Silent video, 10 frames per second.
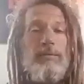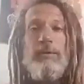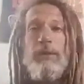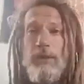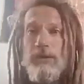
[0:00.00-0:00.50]

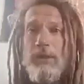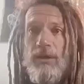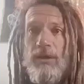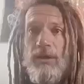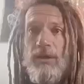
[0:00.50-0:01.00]
Things that
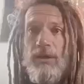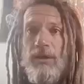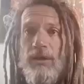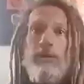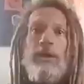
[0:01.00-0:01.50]
come from the
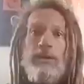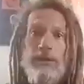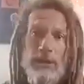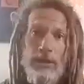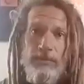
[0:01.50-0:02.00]
sun,
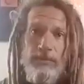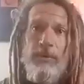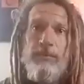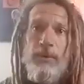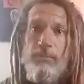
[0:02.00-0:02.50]
things that come
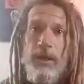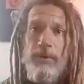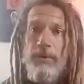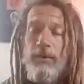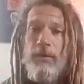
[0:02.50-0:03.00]
from the
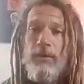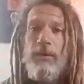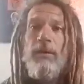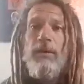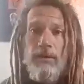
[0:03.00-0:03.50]
breath,
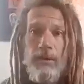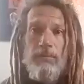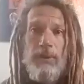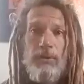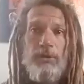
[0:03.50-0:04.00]
that
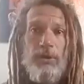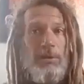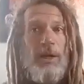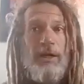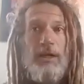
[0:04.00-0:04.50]
build your
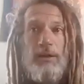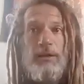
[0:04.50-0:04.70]
body.